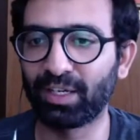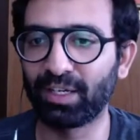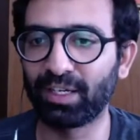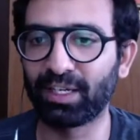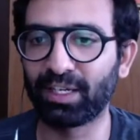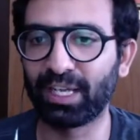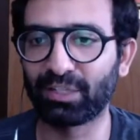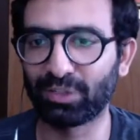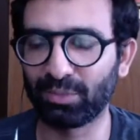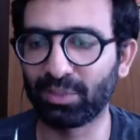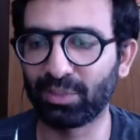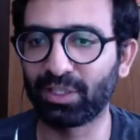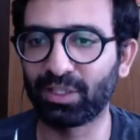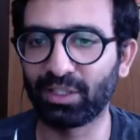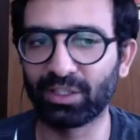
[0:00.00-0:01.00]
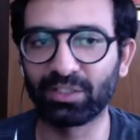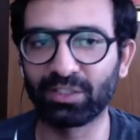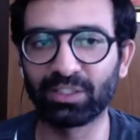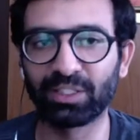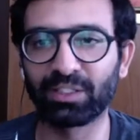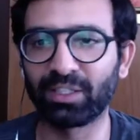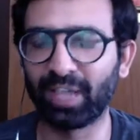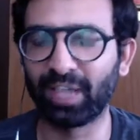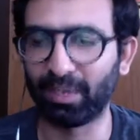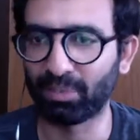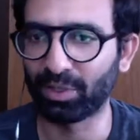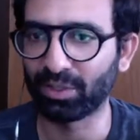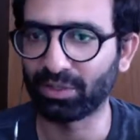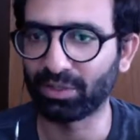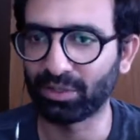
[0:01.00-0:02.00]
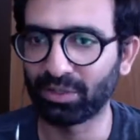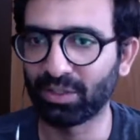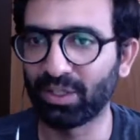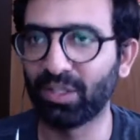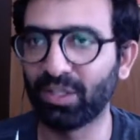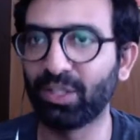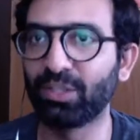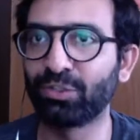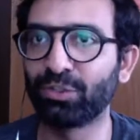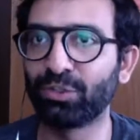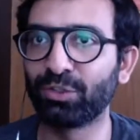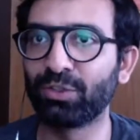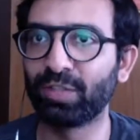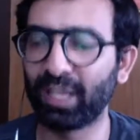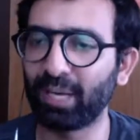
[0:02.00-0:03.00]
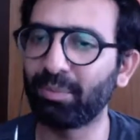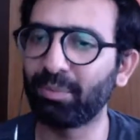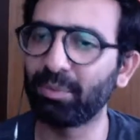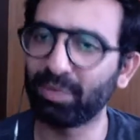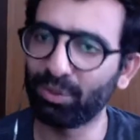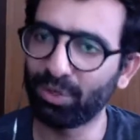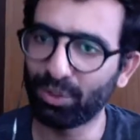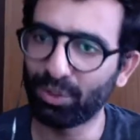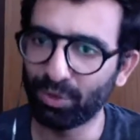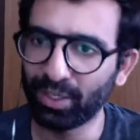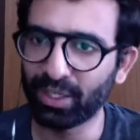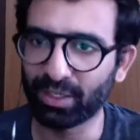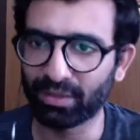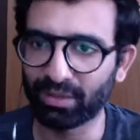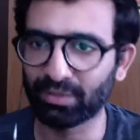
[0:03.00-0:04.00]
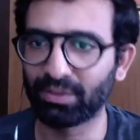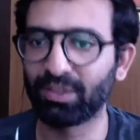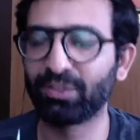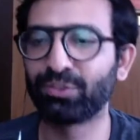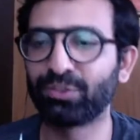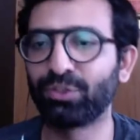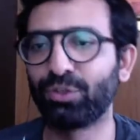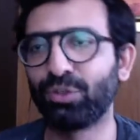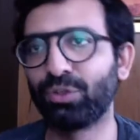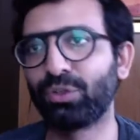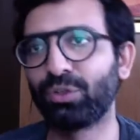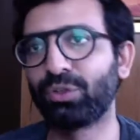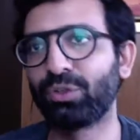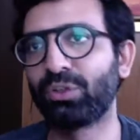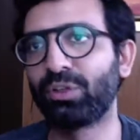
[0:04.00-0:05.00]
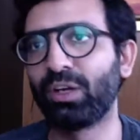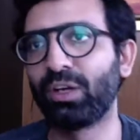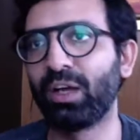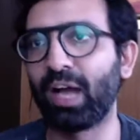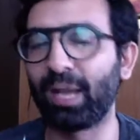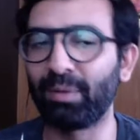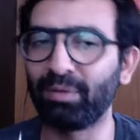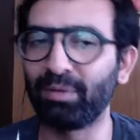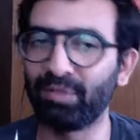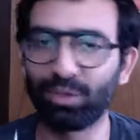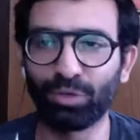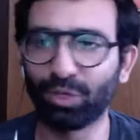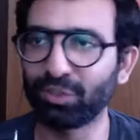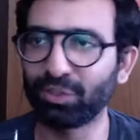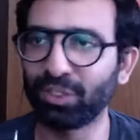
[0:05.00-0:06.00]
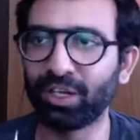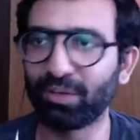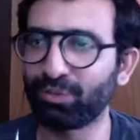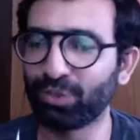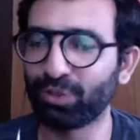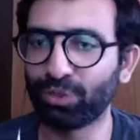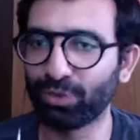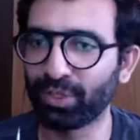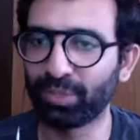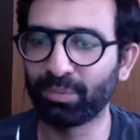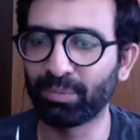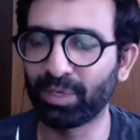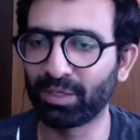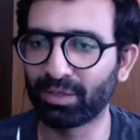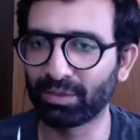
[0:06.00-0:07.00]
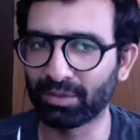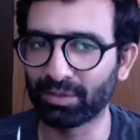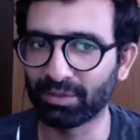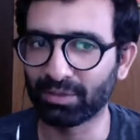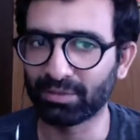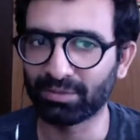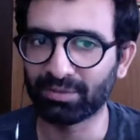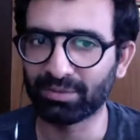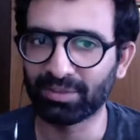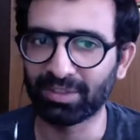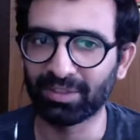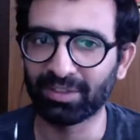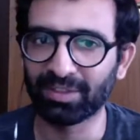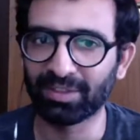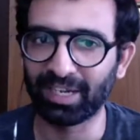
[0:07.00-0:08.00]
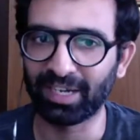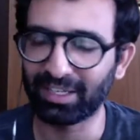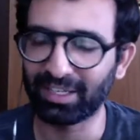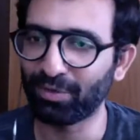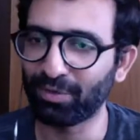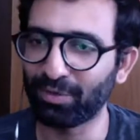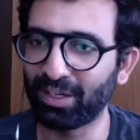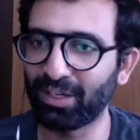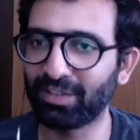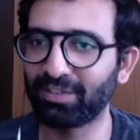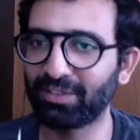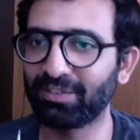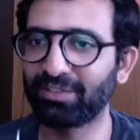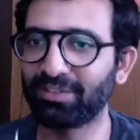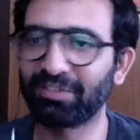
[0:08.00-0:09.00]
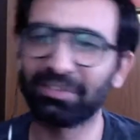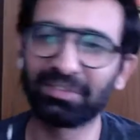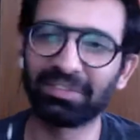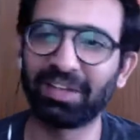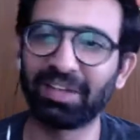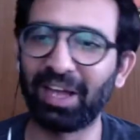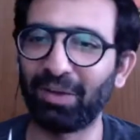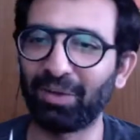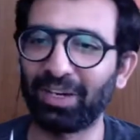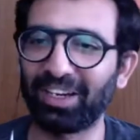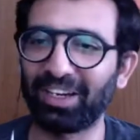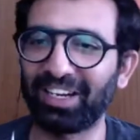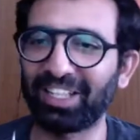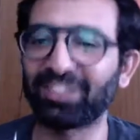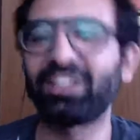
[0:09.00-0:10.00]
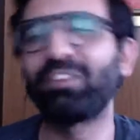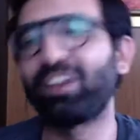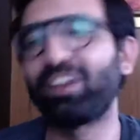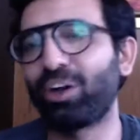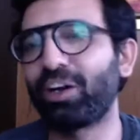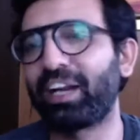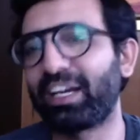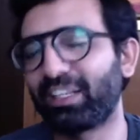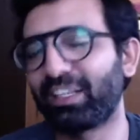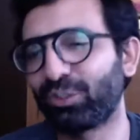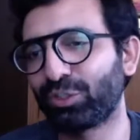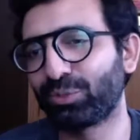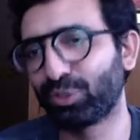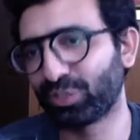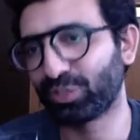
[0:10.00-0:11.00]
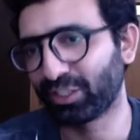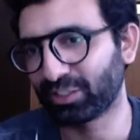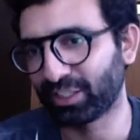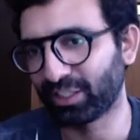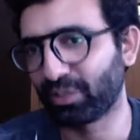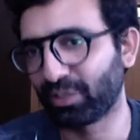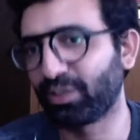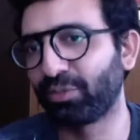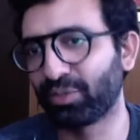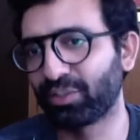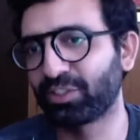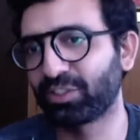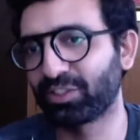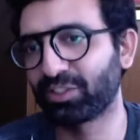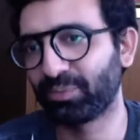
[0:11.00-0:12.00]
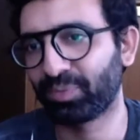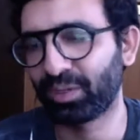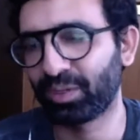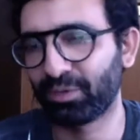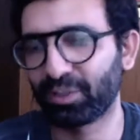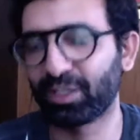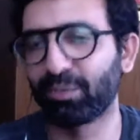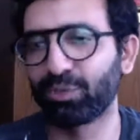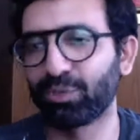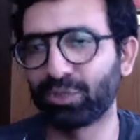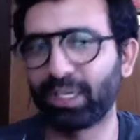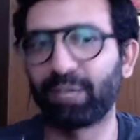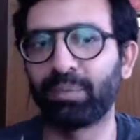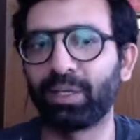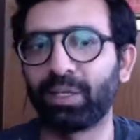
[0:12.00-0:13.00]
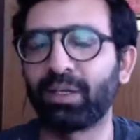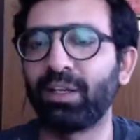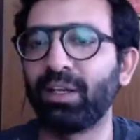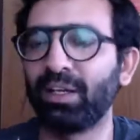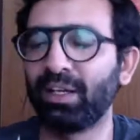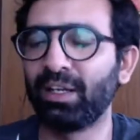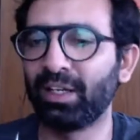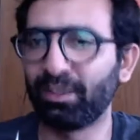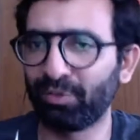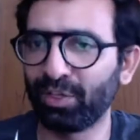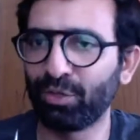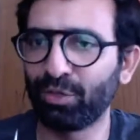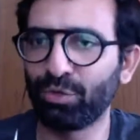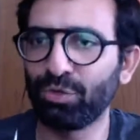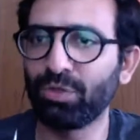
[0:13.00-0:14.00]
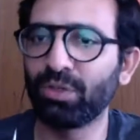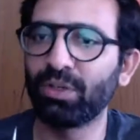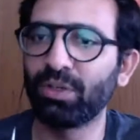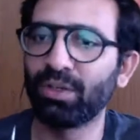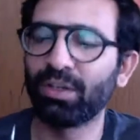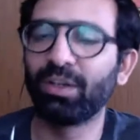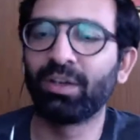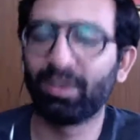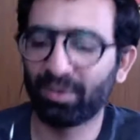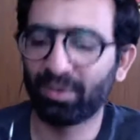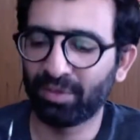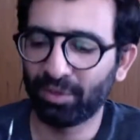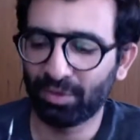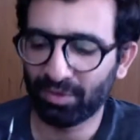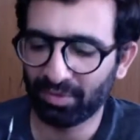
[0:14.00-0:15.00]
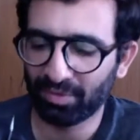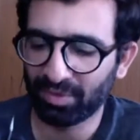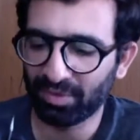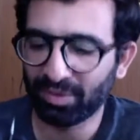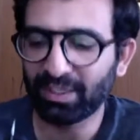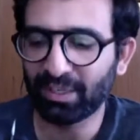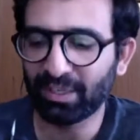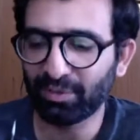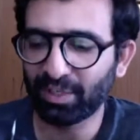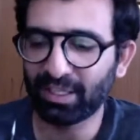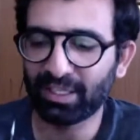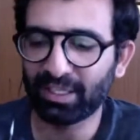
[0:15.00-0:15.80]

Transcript: natural materials and rammed earth. So there are people who are doing it. So I mean, we would also love to do it, but right now we are, I would like, let's say we are not getting those projects at all, if it comes to that. But if we do, we will definitely,